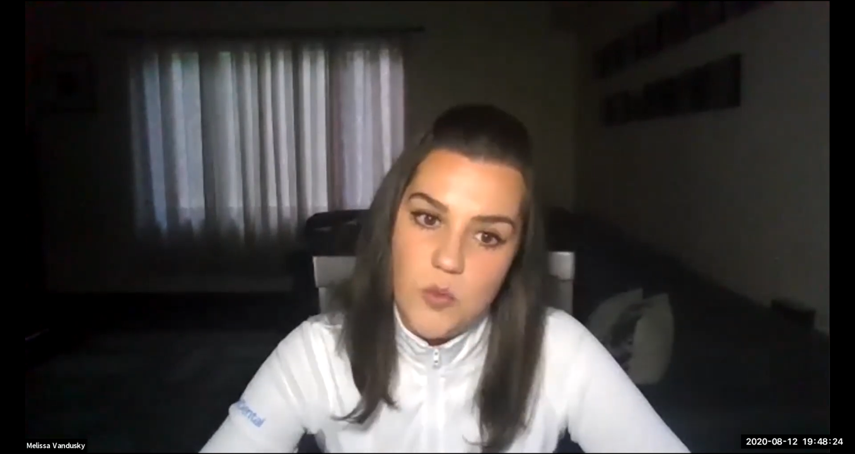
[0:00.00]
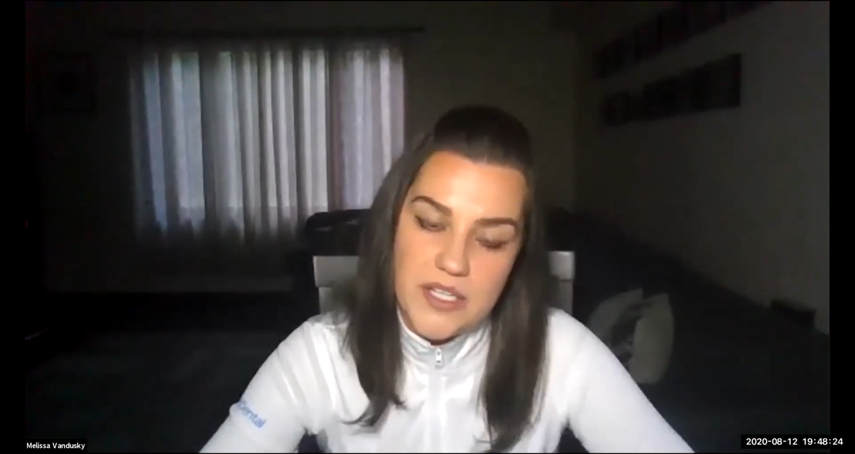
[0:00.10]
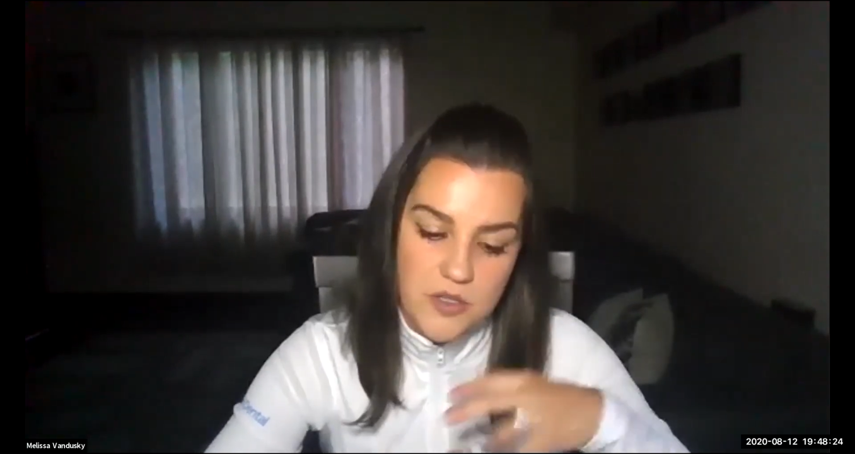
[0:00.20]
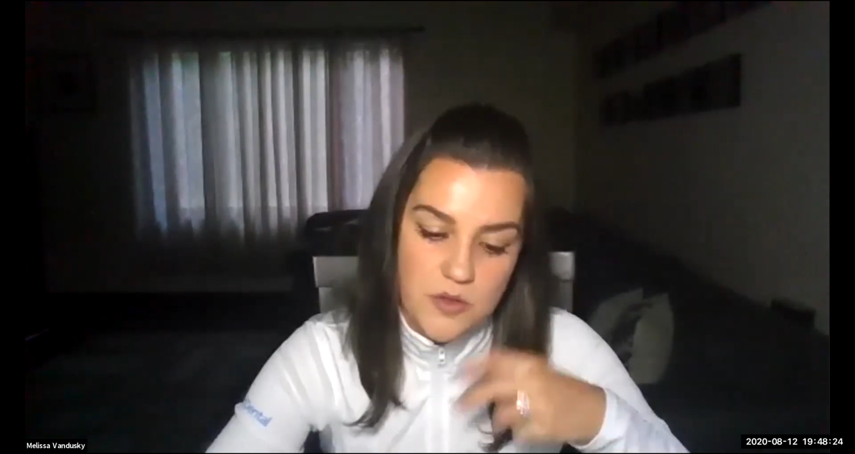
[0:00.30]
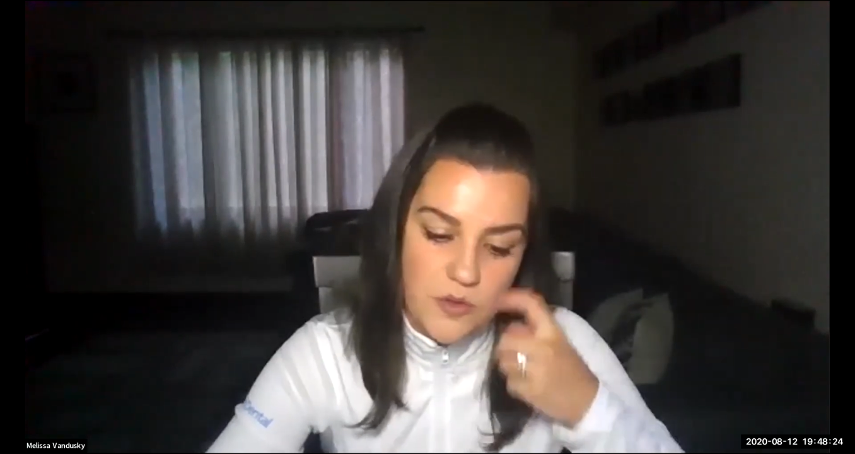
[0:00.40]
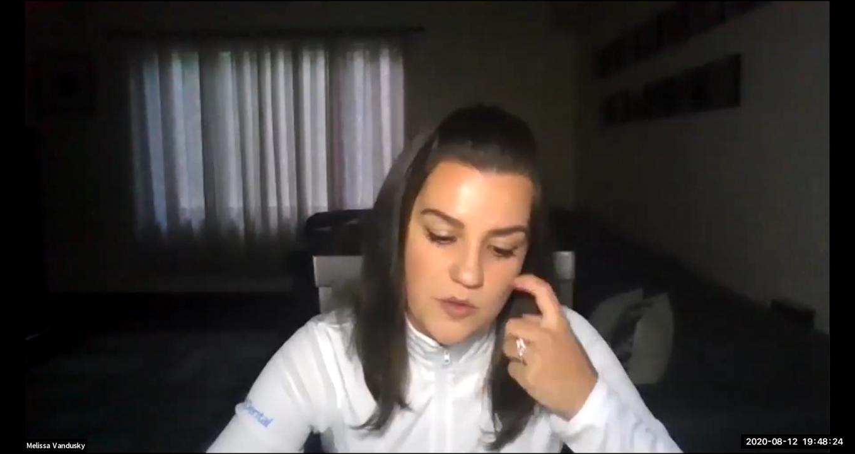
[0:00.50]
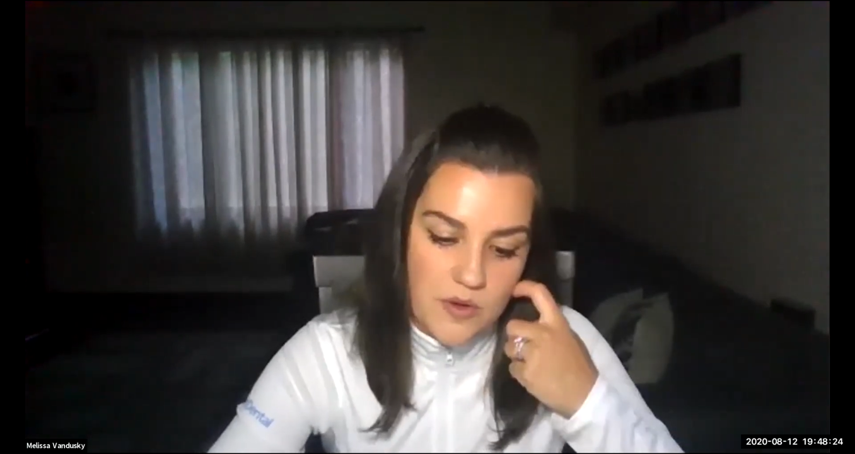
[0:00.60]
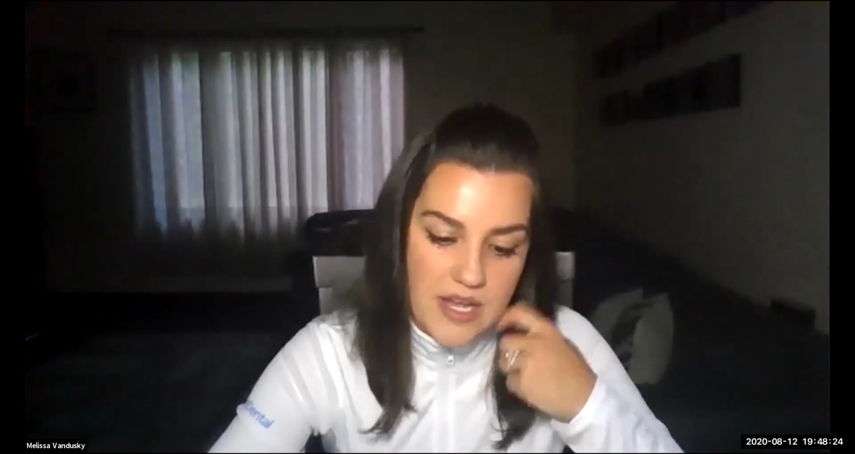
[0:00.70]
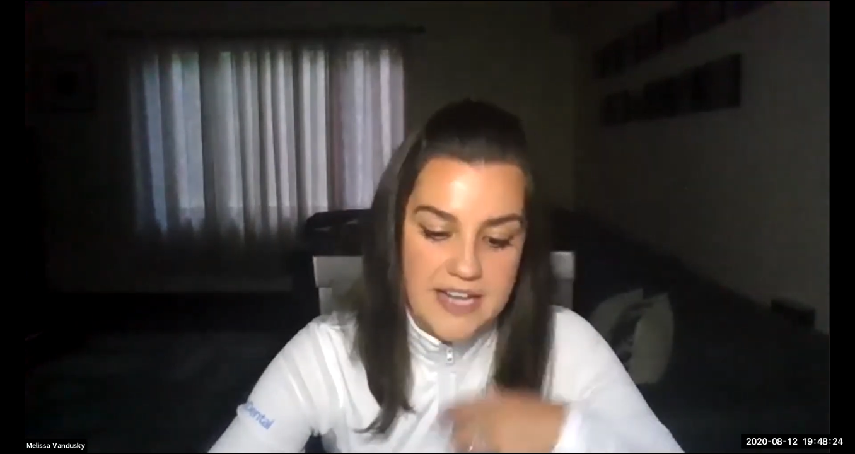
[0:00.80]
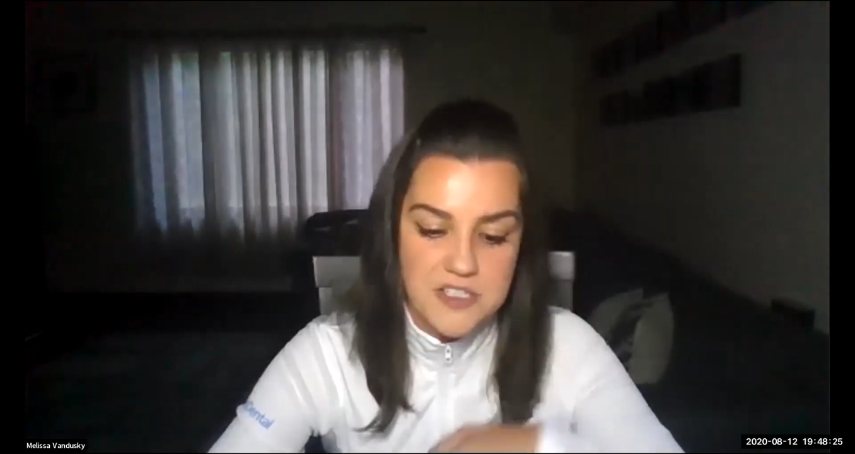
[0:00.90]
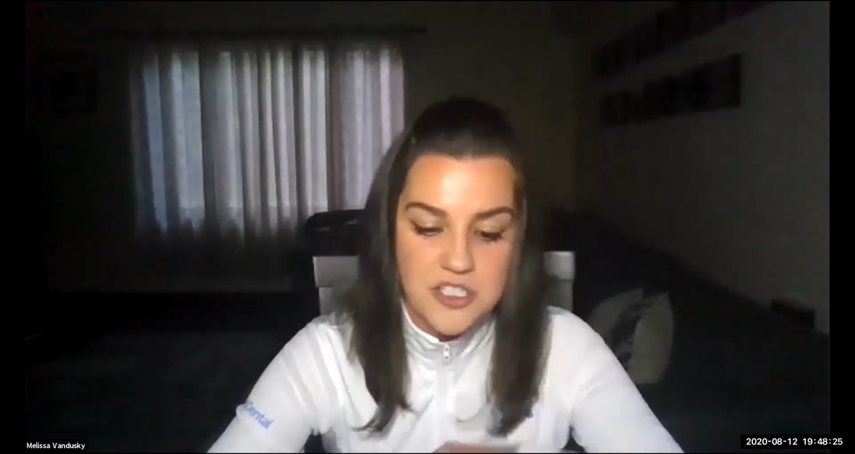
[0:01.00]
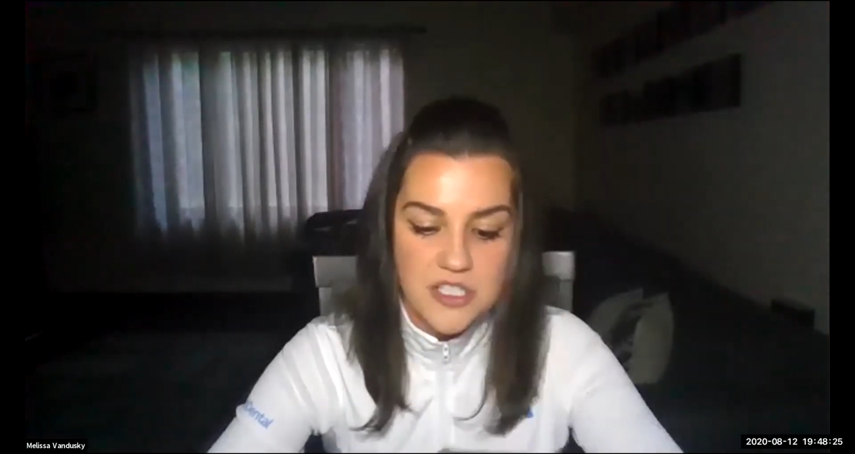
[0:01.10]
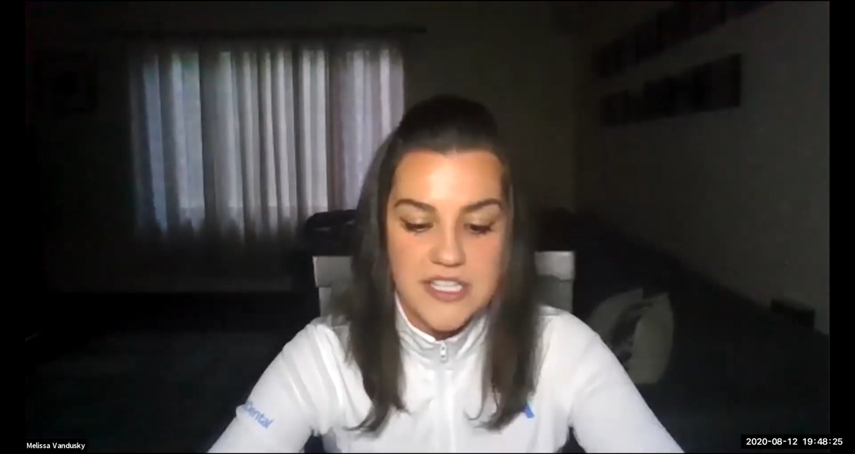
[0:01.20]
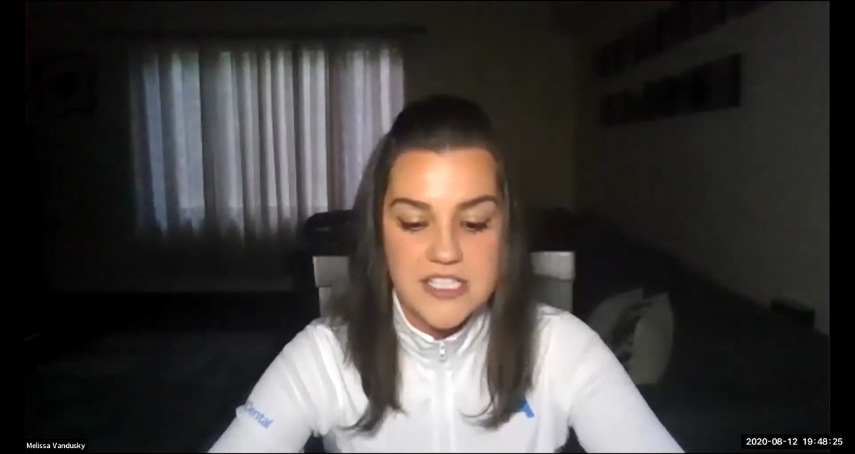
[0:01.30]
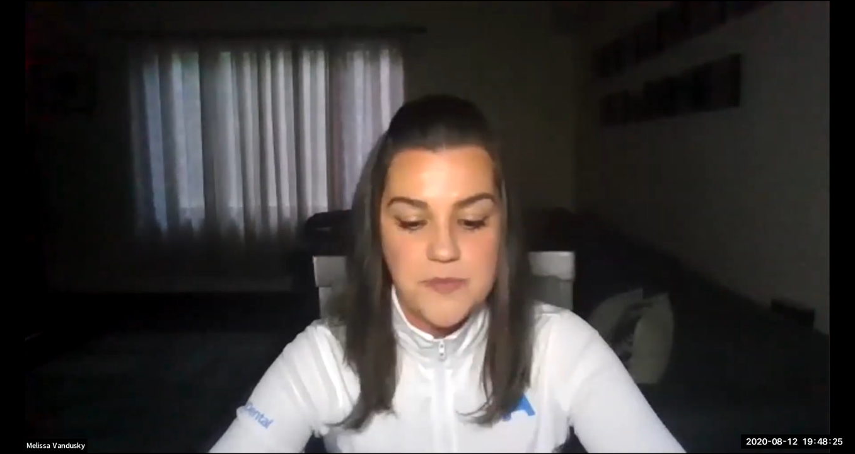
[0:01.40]
what can you
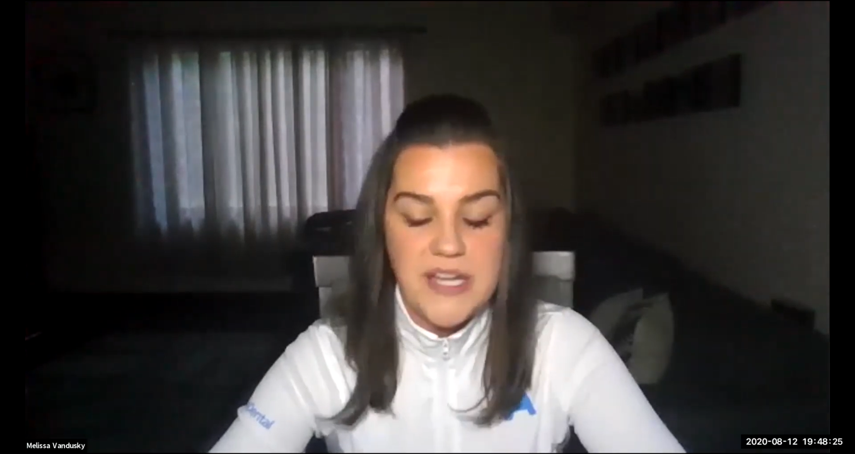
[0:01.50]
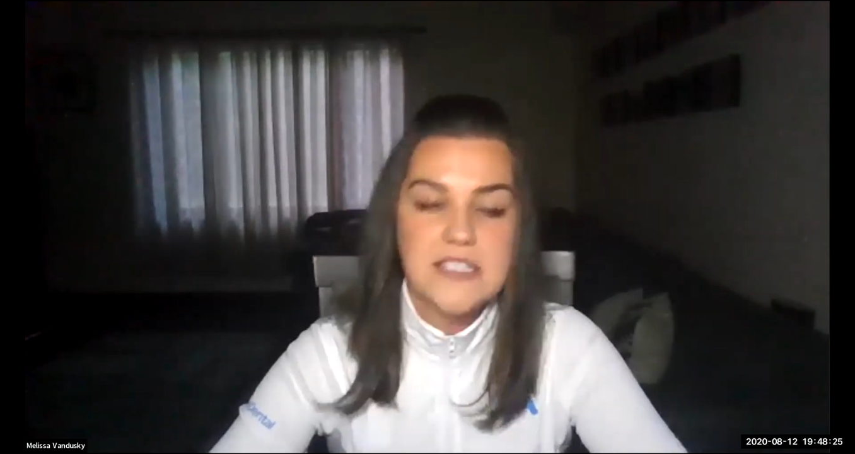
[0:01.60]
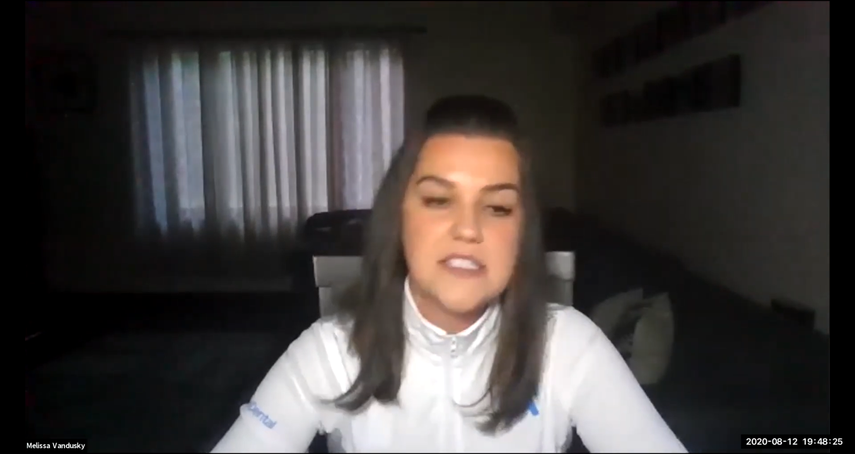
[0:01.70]
actually expect